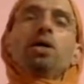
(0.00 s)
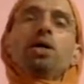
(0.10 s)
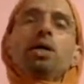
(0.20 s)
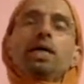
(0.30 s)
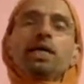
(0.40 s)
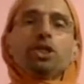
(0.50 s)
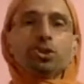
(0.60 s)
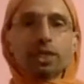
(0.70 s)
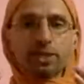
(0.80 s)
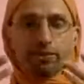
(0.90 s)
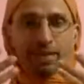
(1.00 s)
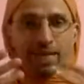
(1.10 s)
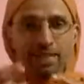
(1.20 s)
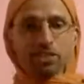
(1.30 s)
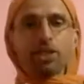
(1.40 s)
Again, you can, when
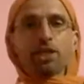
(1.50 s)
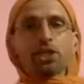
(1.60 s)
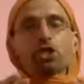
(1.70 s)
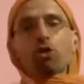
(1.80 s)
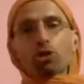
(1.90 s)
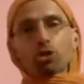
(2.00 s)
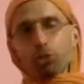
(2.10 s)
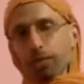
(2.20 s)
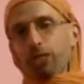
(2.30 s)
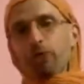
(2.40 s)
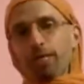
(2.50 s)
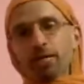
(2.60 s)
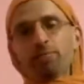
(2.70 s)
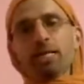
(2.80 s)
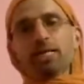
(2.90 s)
exhalation also, you can do a
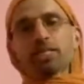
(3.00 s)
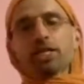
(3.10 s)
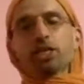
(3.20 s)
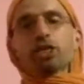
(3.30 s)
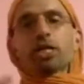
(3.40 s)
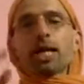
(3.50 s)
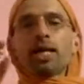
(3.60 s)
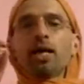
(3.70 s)
double exhalation like